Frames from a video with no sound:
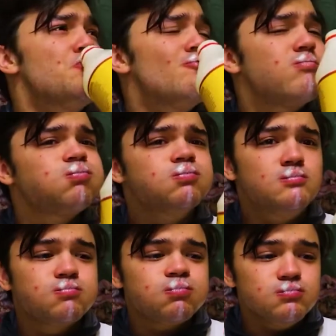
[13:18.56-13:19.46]
And
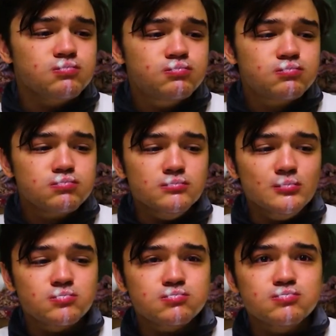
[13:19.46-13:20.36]
you went through every
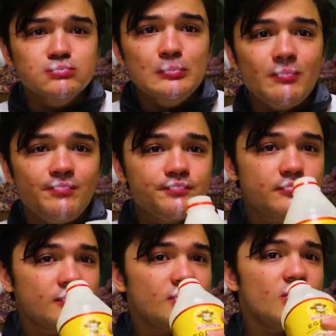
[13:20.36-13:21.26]
stage like how it
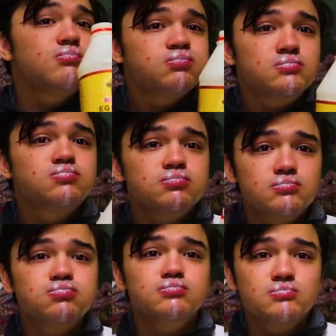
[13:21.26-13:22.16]
said.
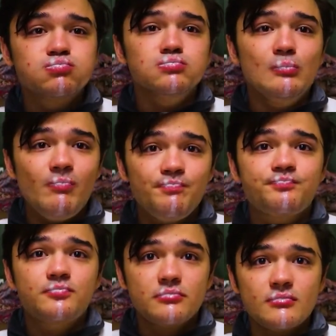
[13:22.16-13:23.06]
And spice
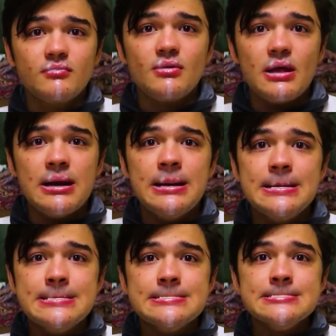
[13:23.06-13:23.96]
hits the tongue
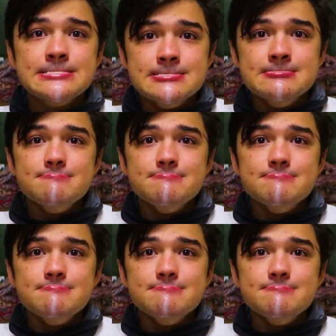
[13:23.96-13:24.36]
immediately.